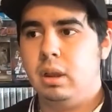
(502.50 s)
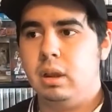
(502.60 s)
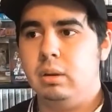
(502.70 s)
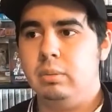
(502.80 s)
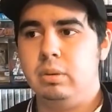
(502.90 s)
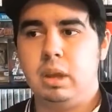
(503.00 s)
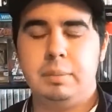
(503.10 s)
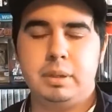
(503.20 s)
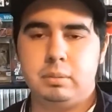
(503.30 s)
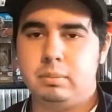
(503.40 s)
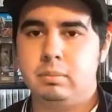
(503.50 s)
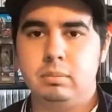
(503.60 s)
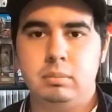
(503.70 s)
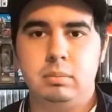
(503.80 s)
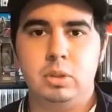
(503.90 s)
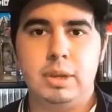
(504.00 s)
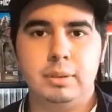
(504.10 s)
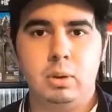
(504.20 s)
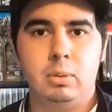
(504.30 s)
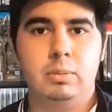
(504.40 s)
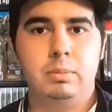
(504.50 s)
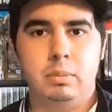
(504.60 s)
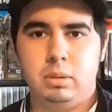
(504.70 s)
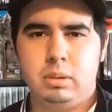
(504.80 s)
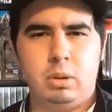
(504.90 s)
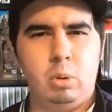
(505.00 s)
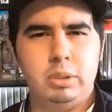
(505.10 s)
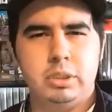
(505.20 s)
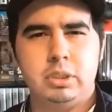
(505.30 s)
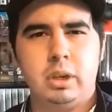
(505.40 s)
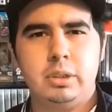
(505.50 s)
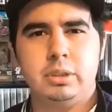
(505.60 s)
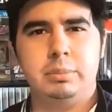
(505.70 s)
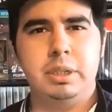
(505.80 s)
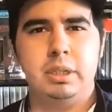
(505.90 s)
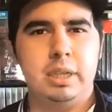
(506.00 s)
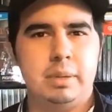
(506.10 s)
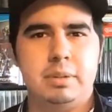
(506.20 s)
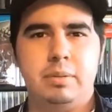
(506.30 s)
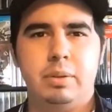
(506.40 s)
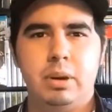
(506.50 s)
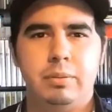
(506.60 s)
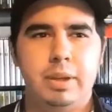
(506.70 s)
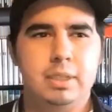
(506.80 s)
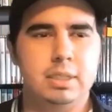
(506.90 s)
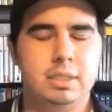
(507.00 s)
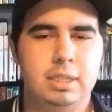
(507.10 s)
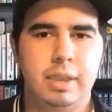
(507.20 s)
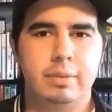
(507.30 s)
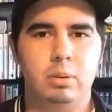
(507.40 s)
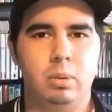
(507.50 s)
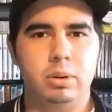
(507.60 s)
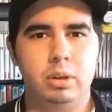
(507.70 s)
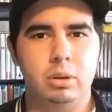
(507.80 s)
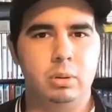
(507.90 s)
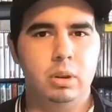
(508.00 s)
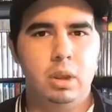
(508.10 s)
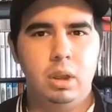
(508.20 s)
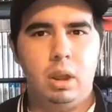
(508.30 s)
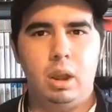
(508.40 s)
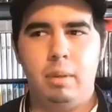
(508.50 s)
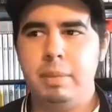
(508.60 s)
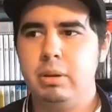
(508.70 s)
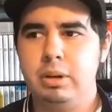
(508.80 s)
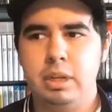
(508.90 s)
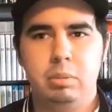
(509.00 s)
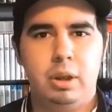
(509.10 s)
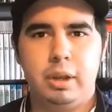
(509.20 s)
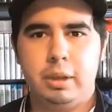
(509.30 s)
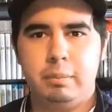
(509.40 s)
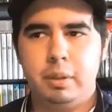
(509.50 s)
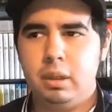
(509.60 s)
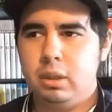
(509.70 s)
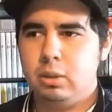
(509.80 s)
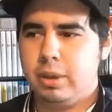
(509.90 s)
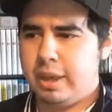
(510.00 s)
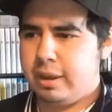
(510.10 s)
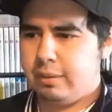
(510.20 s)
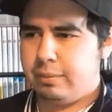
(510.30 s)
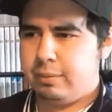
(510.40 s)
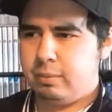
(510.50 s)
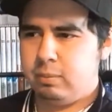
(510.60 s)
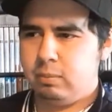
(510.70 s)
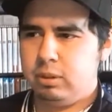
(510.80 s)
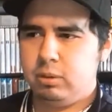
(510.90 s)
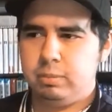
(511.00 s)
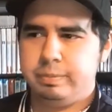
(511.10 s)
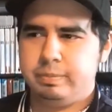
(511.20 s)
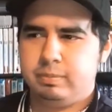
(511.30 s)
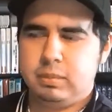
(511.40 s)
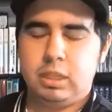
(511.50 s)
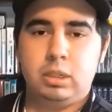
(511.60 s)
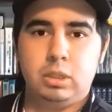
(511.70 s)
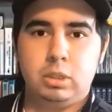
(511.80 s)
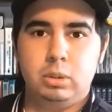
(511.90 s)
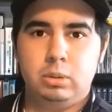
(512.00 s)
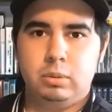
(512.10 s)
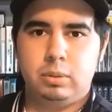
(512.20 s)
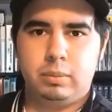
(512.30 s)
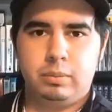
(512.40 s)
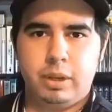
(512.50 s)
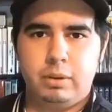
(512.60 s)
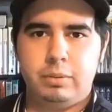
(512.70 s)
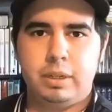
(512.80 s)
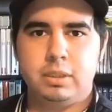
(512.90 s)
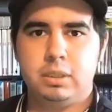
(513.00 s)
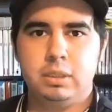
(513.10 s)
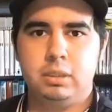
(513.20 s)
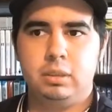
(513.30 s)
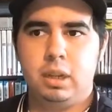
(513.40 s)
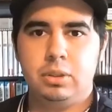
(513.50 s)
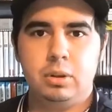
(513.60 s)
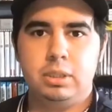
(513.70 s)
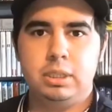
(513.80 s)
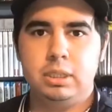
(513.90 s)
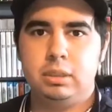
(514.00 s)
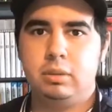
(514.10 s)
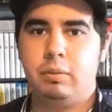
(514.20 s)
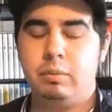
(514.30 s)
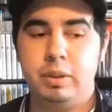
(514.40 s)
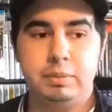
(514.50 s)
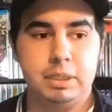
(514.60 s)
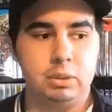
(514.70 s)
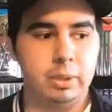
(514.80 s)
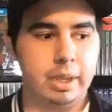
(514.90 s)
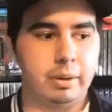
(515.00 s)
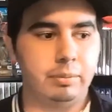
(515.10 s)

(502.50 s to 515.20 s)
I mean, you have the Golden Saucer mini games in Final Fantasy VII, or you know, Mount Nibelheim. You have, you know, Cocoon from Final Fantasy 13, 15. You